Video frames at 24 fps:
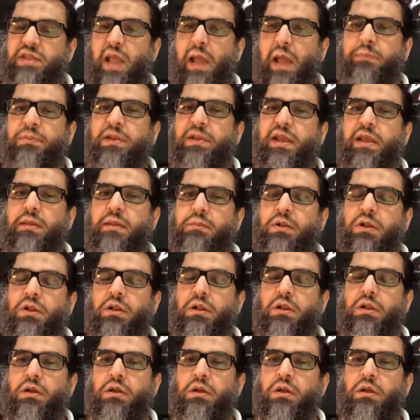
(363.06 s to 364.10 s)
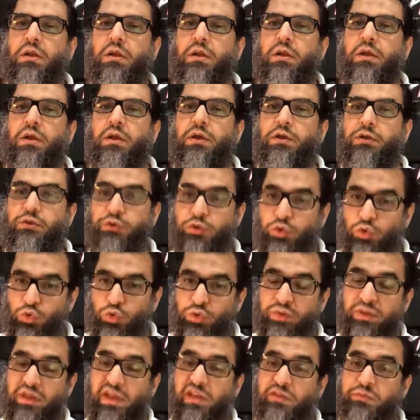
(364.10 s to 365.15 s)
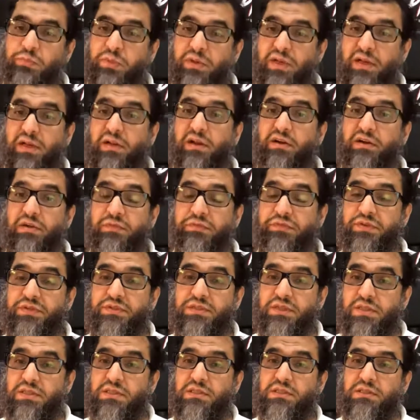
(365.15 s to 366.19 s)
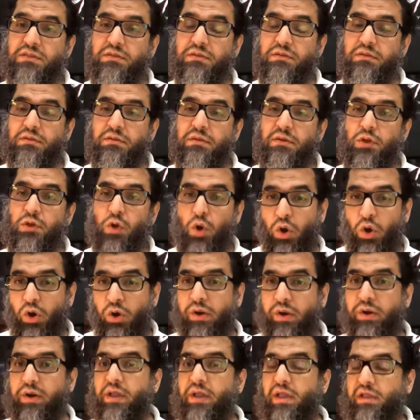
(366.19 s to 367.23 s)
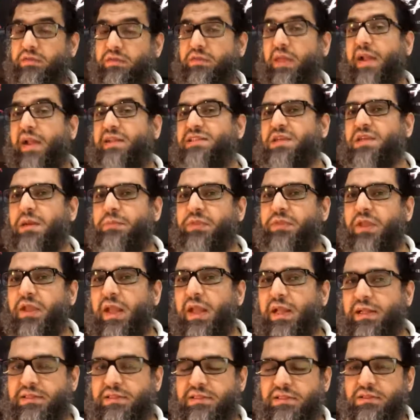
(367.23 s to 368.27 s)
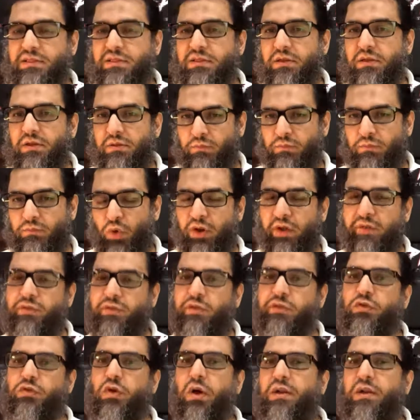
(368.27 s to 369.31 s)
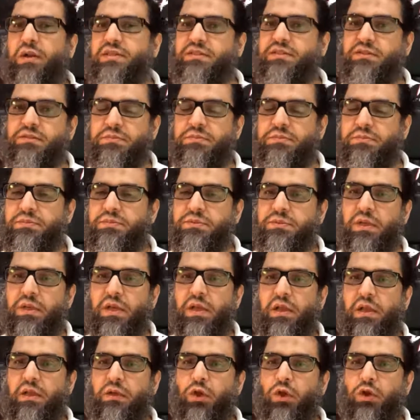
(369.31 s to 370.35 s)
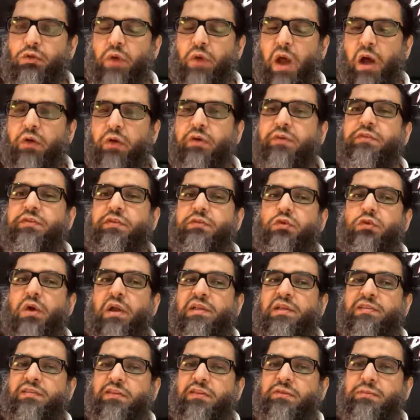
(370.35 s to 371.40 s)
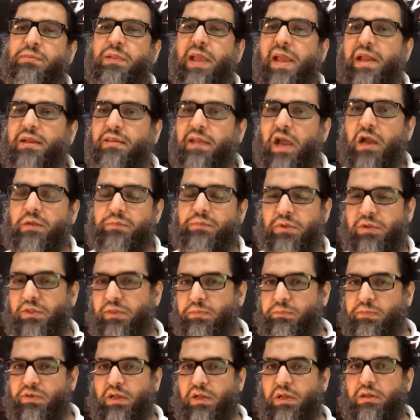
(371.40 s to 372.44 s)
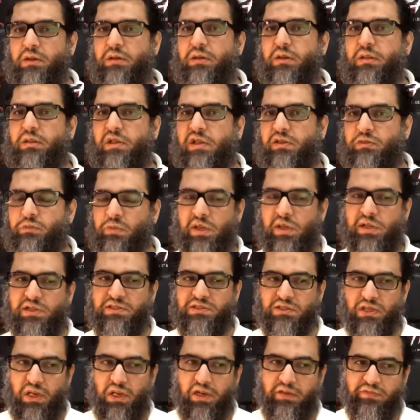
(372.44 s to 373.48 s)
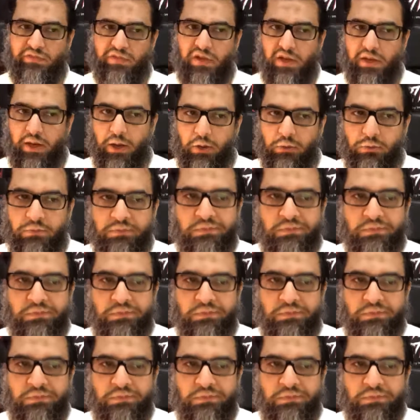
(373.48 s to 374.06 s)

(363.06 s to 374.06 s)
applicable to these particular differences, or is that something else? What have the scholars, how have the scholars explained that particular hadith? We'll inshallah see now.